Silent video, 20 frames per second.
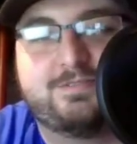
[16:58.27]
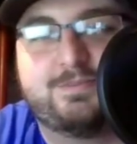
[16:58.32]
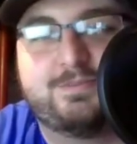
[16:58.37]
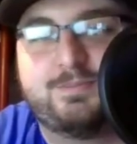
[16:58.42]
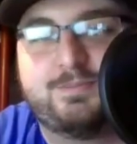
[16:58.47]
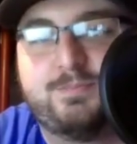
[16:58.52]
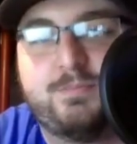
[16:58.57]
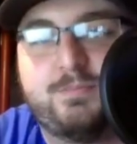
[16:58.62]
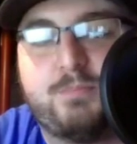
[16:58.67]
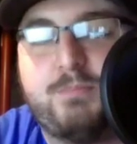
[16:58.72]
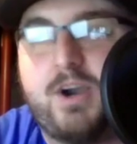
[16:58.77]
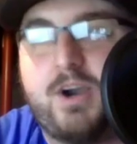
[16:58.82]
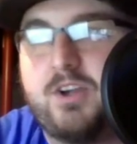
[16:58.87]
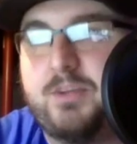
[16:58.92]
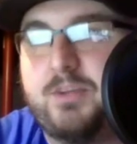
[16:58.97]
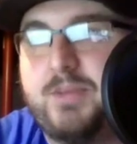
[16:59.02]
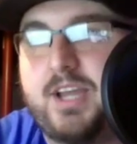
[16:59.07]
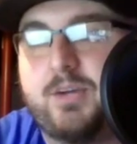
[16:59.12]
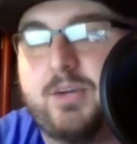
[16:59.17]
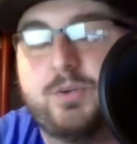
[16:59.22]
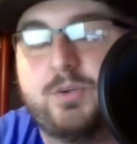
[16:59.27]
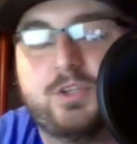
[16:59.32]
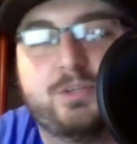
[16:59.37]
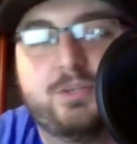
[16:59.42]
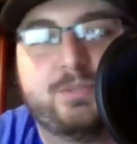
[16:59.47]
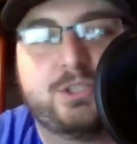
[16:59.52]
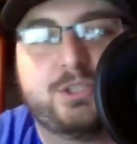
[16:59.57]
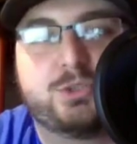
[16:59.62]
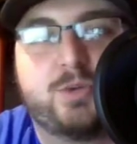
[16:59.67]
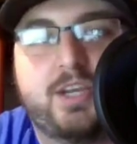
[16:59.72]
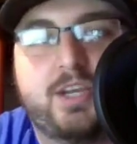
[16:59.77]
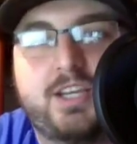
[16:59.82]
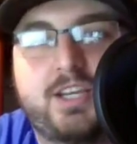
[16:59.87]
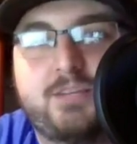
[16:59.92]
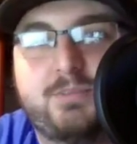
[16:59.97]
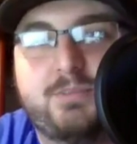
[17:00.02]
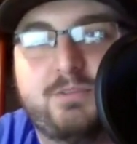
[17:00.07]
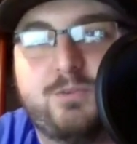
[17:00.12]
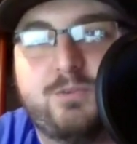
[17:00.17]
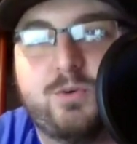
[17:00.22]
Marlon Mack will either be traded
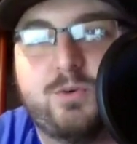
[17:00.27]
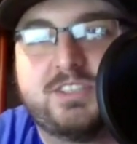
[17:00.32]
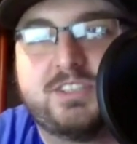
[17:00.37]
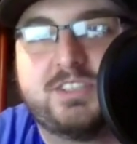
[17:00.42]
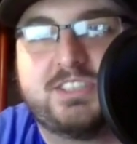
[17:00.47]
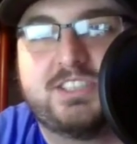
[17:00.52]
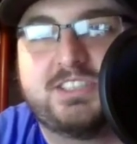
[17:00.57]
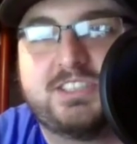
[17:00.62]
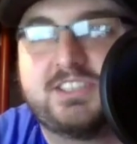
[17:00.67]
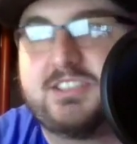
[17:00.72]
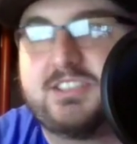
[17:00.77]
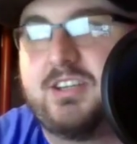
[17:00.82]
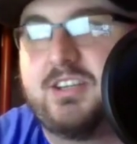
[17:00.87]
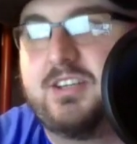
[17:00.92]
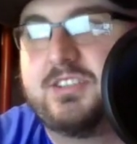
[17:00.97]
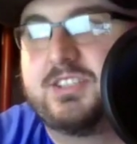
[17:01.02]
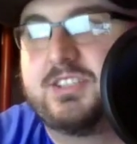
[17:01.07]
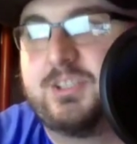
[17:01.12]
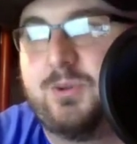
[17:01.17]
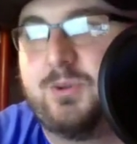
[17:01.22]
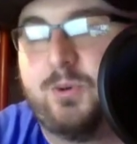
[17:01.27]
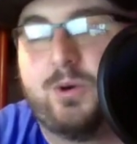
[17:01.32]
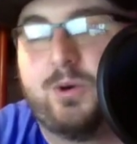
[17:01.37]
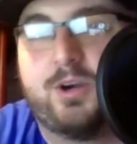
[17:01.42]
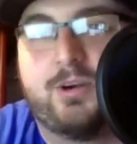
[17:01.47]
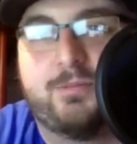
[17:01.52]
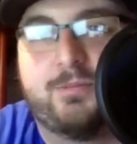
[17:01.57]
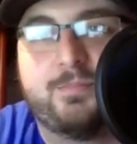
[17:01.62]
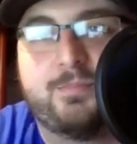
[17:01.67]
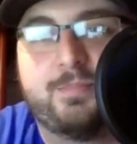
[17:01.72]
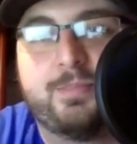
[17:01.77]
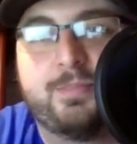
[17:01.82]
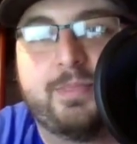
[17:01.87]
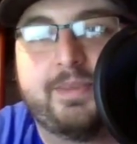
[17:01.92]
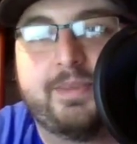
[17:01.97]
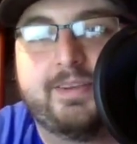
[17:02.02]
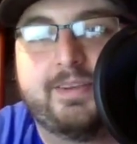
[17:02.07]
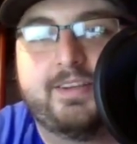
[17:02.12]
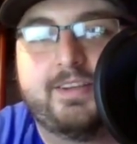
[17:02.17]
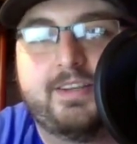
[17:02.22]
before the season starts, or
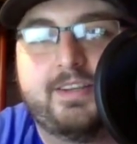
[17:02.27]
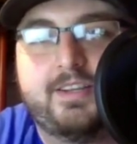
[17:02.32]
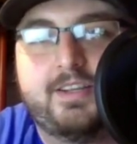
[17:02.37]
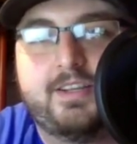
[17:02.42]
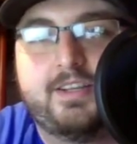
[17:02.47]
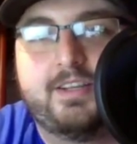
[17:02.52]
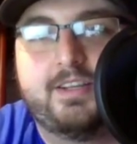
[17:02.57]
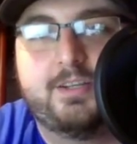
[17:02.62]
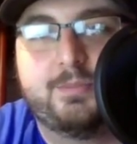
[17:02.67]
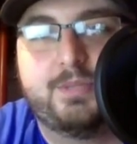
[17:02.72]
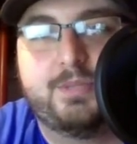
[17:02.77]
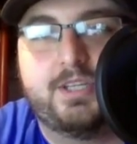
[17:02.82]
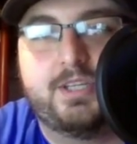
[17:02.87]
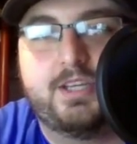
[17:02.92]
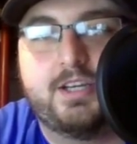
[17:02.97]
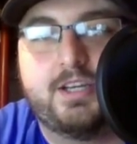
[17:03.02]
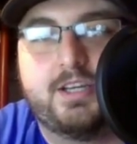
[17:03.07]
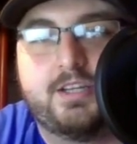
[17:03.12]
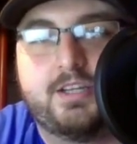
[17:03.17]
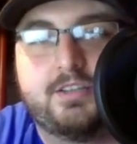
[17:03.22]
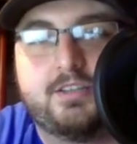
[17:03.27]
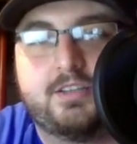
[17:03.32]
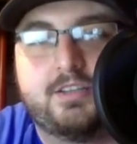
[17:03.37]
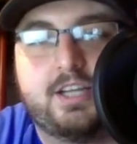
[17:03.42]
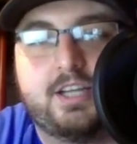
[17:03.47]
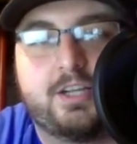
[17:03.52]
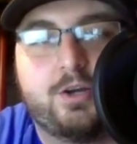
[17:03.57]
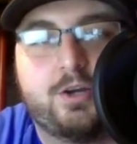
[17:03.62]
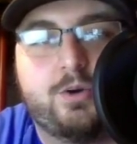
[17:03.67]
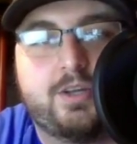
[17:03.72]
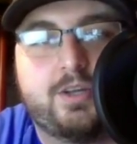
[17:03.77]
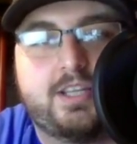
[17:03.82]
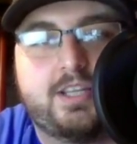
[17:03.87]
he'll be let go at the